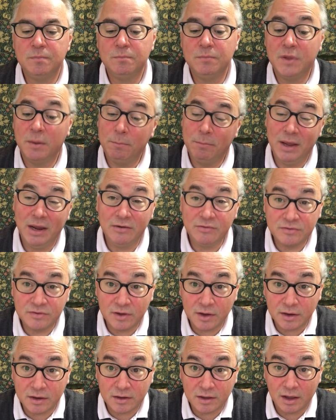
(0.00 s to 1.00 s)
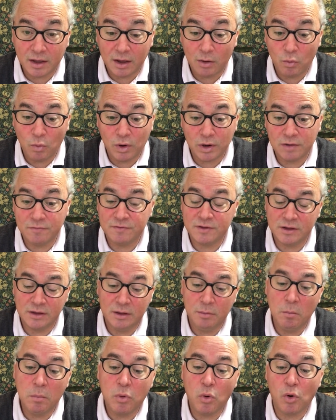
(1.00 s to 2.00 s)
basic, one of the
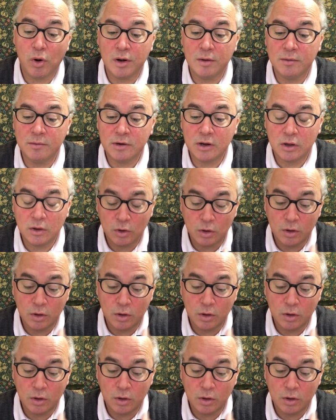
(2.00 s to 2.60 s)
important